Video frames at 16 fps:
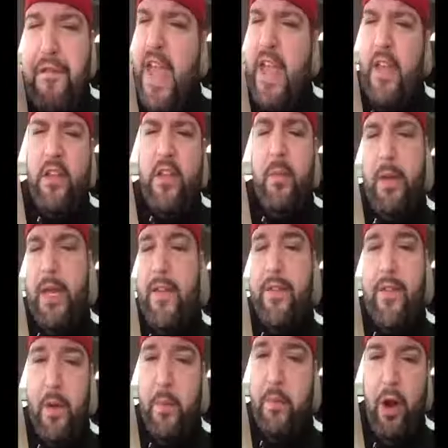faith to
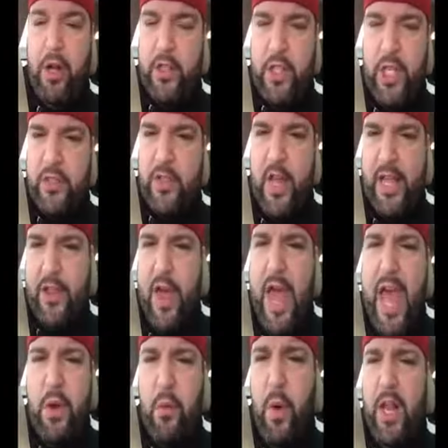believe in a process like
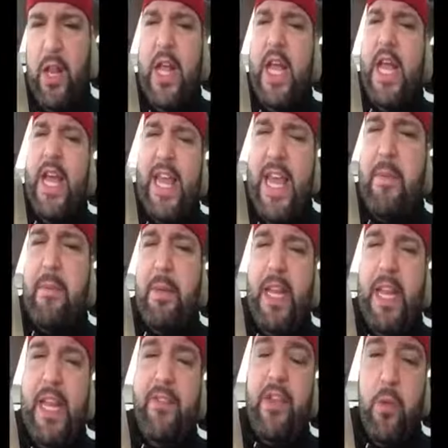that, while He
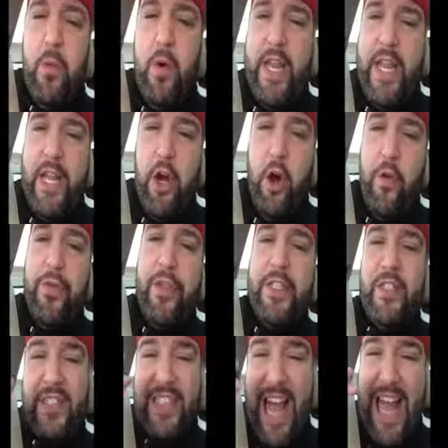believed in what He
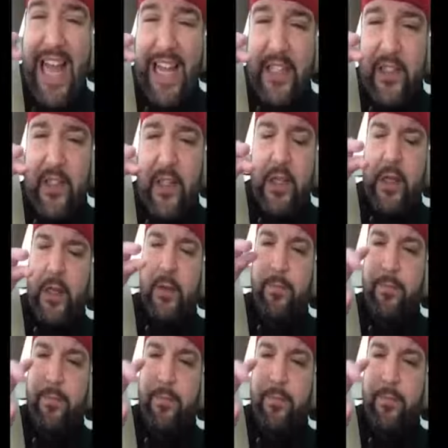called the science